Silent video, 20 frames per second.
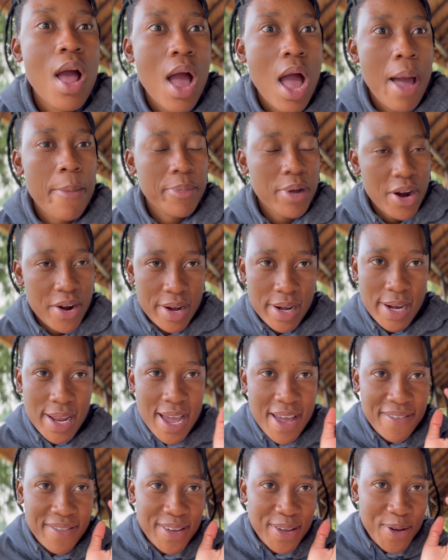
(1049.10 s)
I'm currently
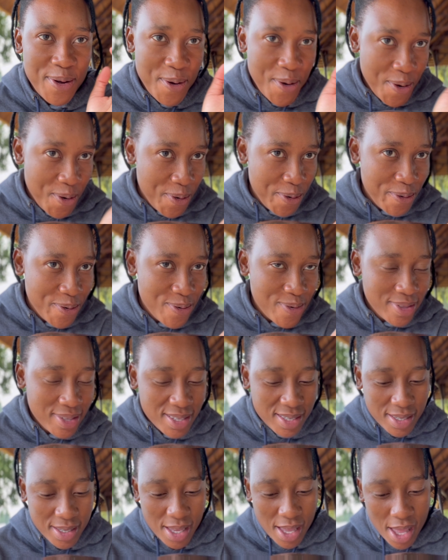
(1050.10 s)
having
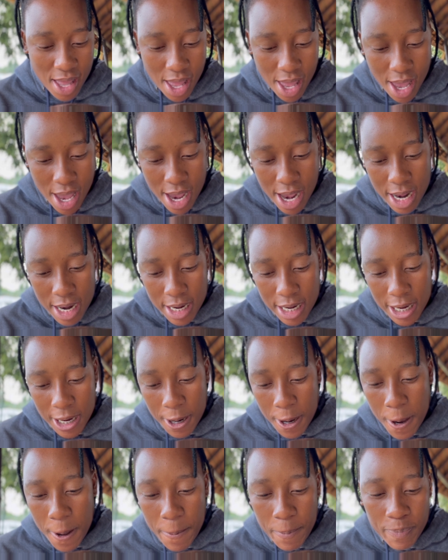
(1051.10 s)
oats and
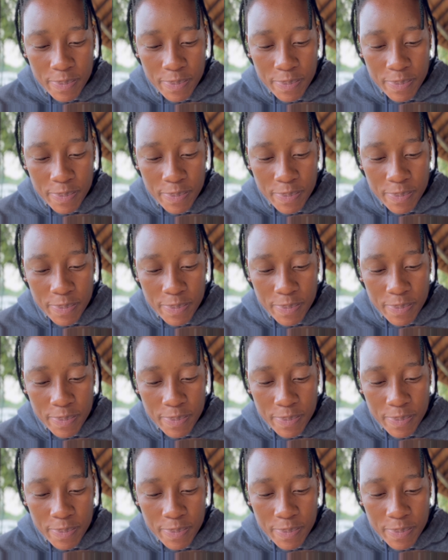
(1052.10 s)
yeah